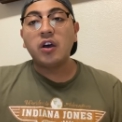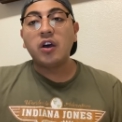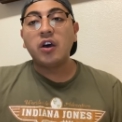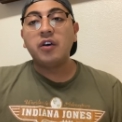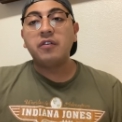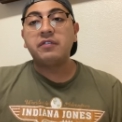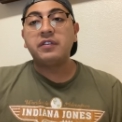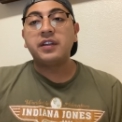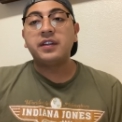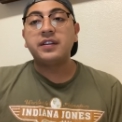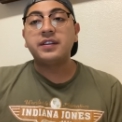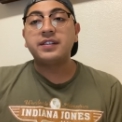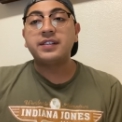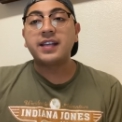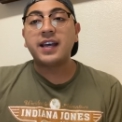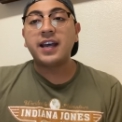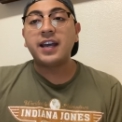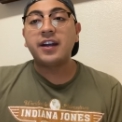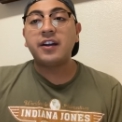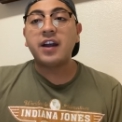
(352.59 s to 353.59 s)
of the
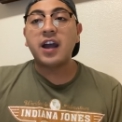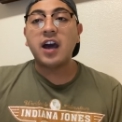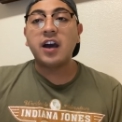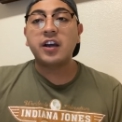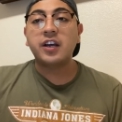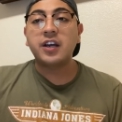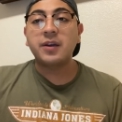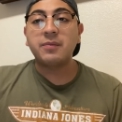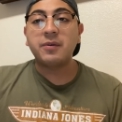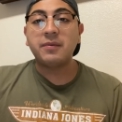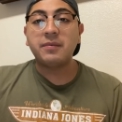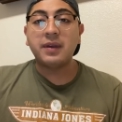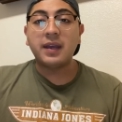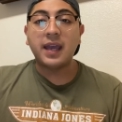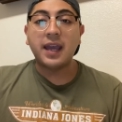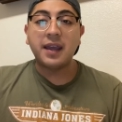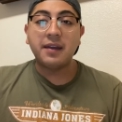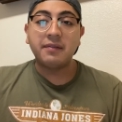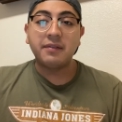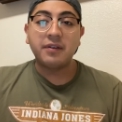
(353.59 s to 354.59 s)
desired outcome of
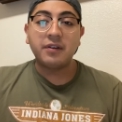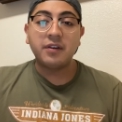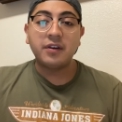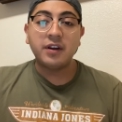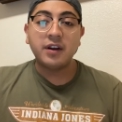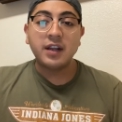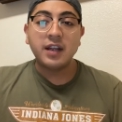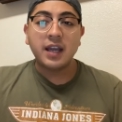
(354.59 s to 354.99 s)
behavior.